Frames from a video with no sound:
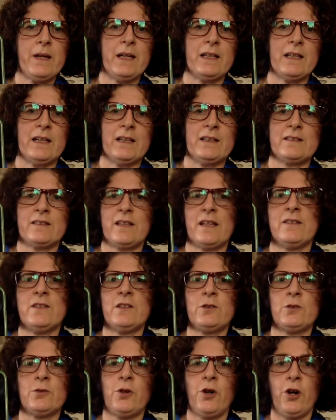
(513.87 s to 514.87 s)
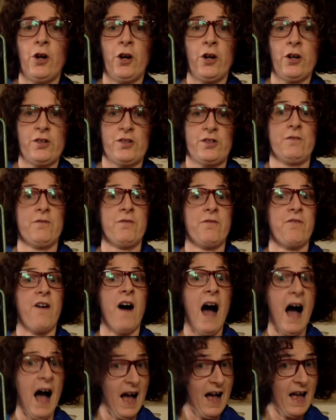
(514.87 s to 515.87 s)
I sent it to her. She
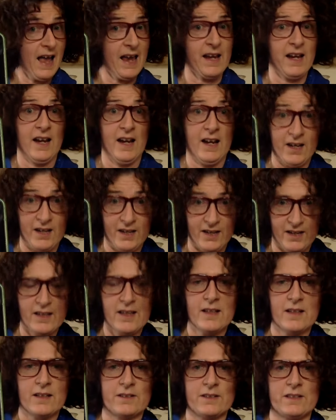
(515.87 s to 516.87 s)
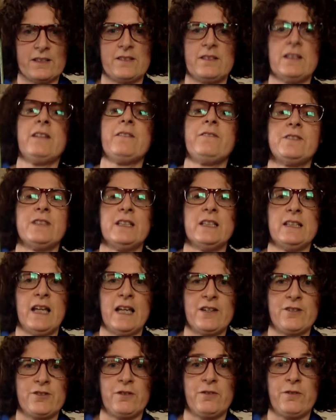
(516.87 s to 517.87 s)
finally received it
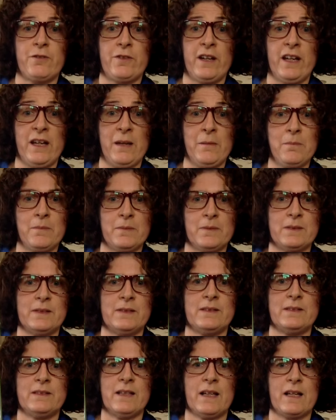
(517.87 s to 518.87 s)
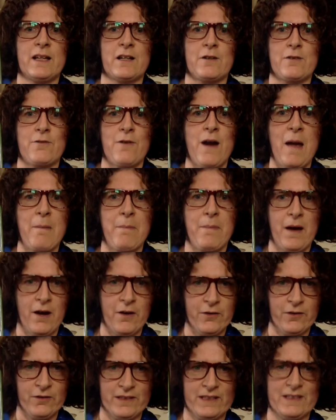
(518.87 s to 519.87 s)
and she framed the crap
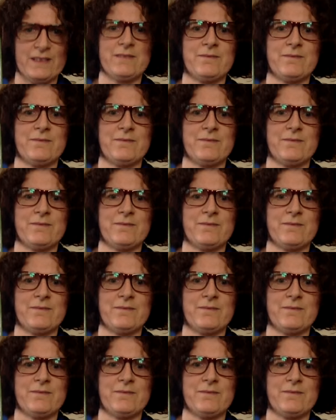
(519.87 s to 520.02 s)
out of it.